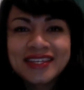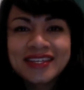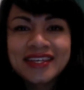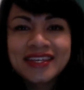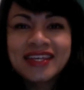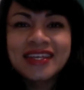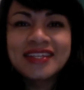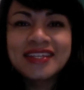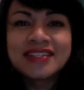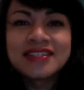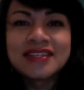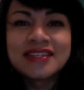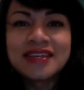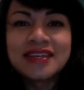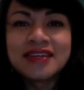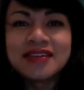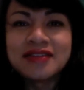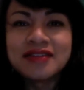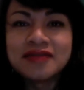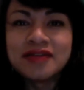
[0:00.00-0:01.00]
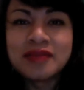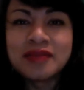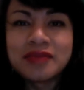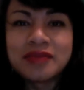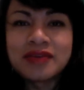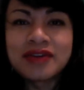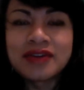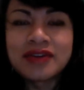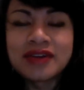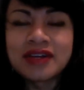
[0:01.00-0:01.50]
It's
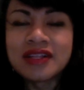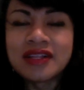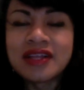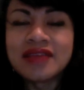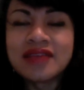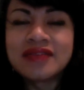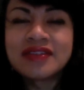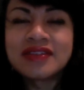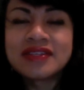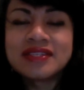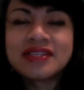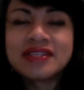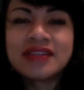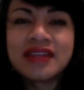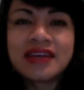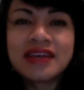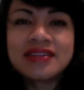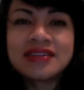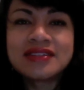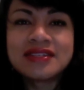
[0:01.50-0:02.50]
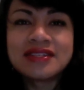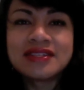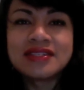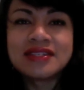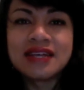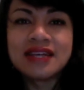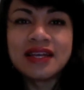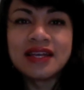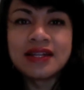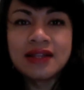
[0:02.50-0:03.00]
November 11th, 2010,